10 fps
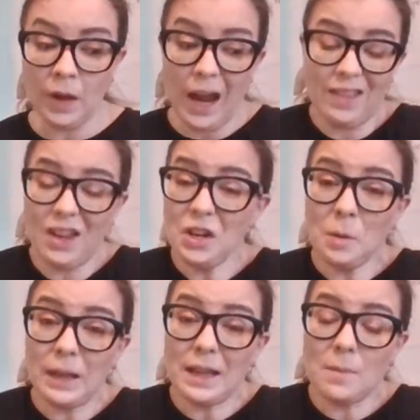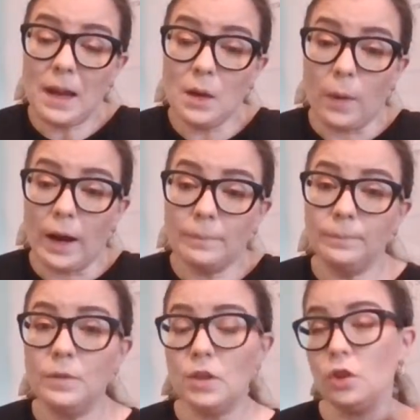And then you can play them anywhere.
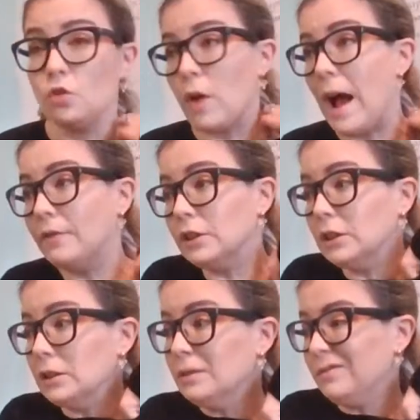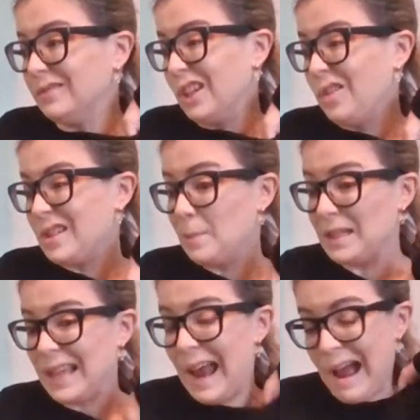So you travel, you go to
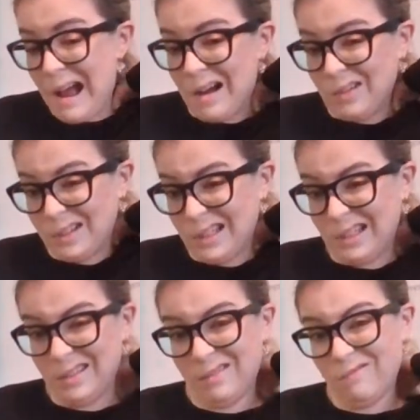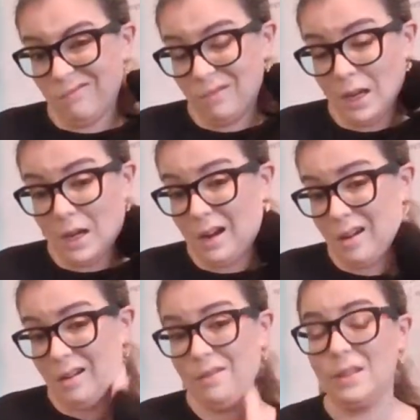somebody's house, you
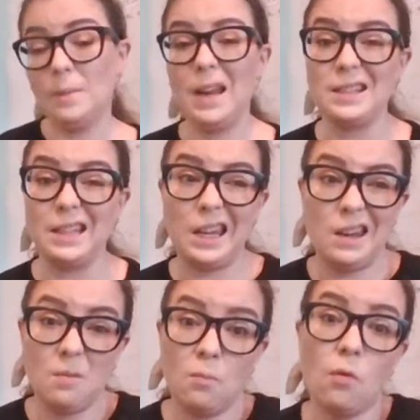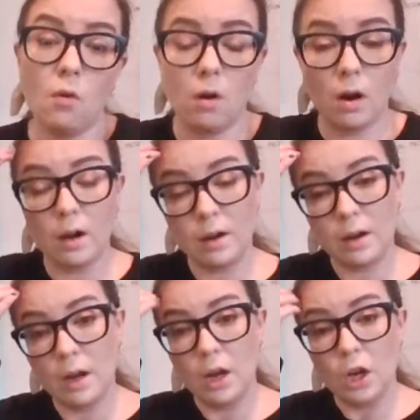know, somebody has a keyboard.
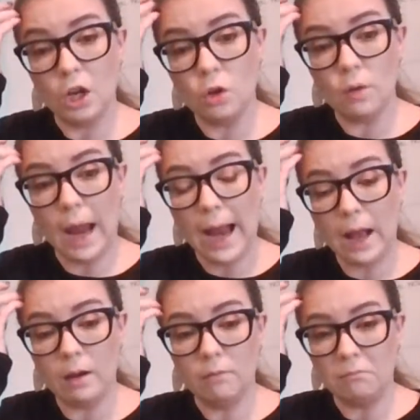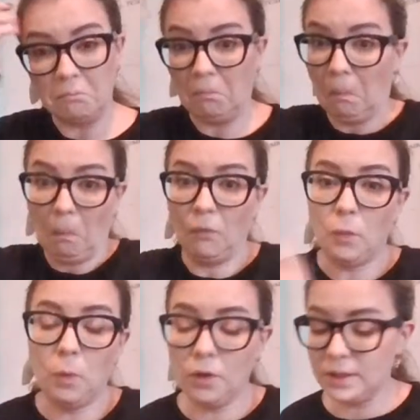You can
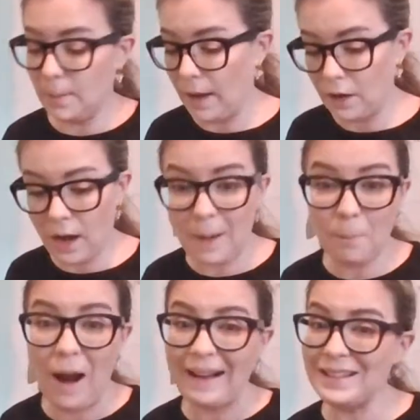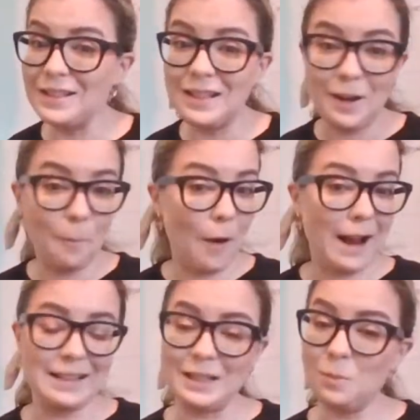just pull this up out of your head, practice
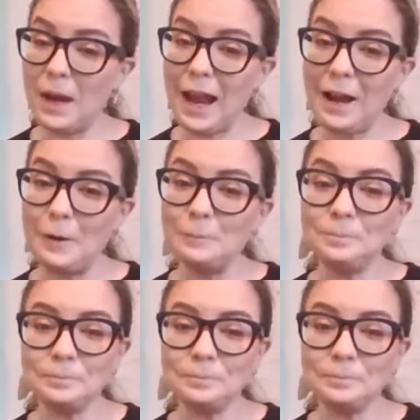piano.